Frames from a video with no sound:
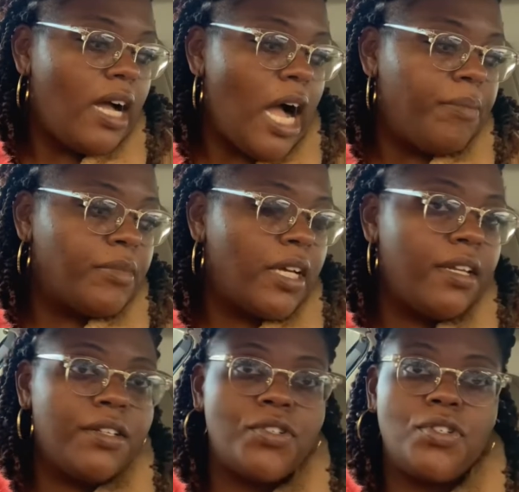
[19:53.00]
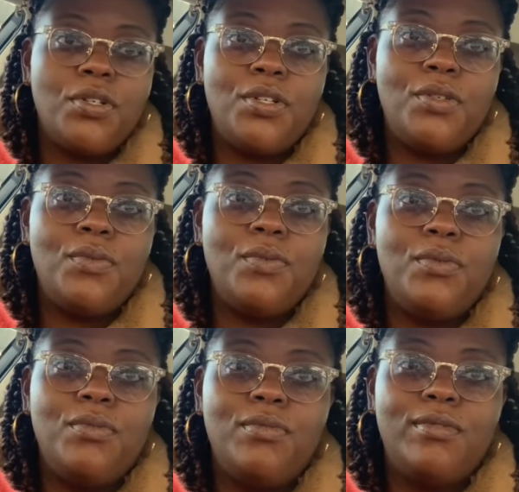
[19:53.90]
I'm gonna show
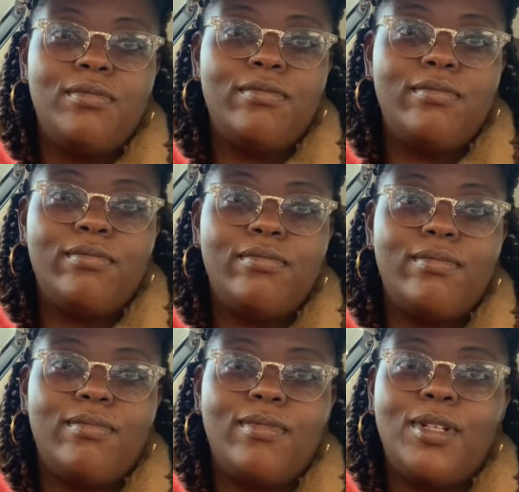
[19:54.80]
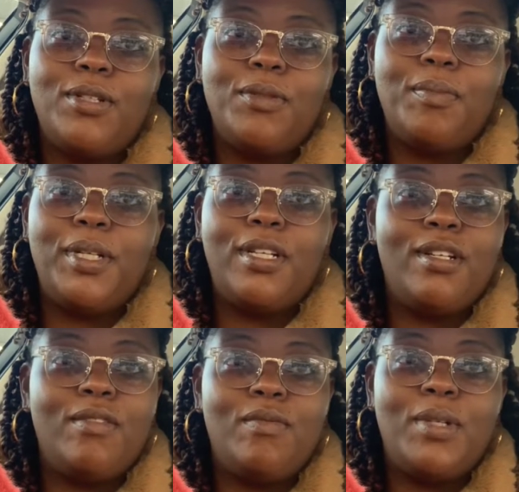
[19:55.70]
you a little bit
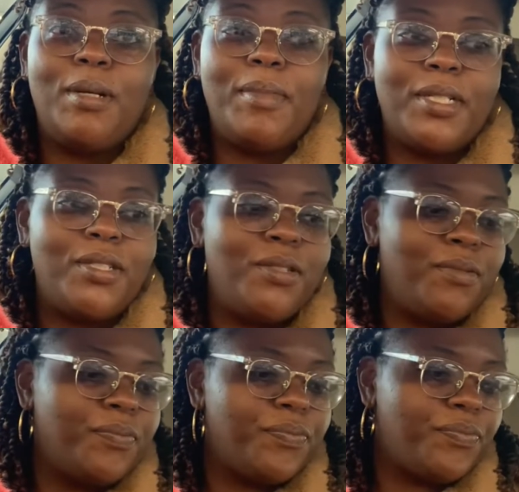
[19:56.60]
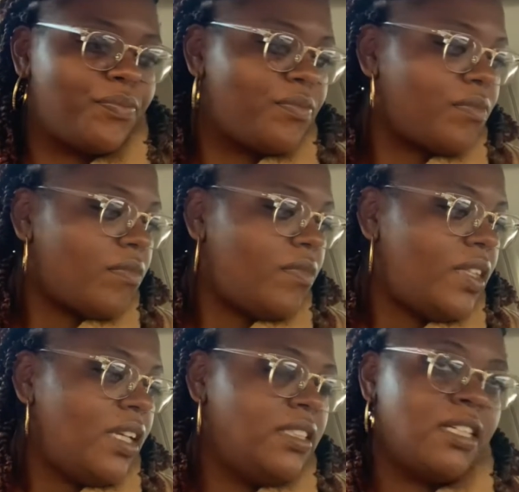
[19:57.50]
of what I'm about to do.
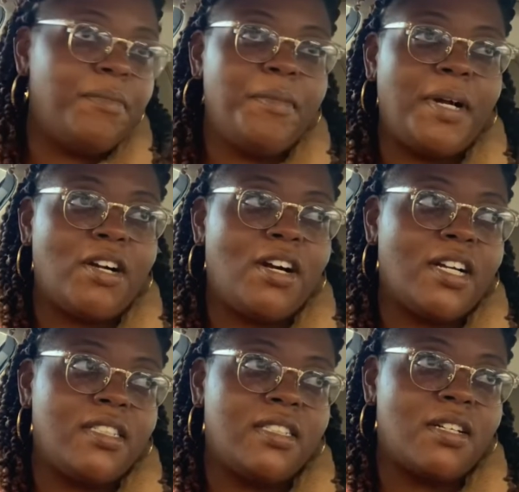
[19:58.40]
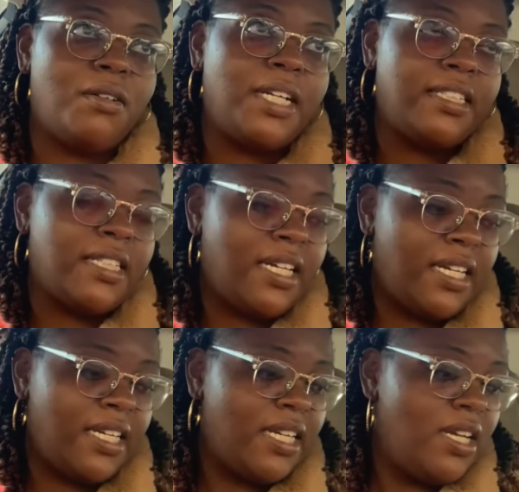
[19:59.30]
So I'm in my car because it's cold
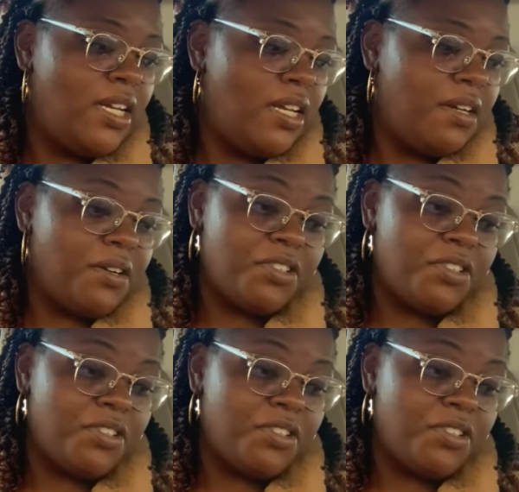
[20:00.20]
outside or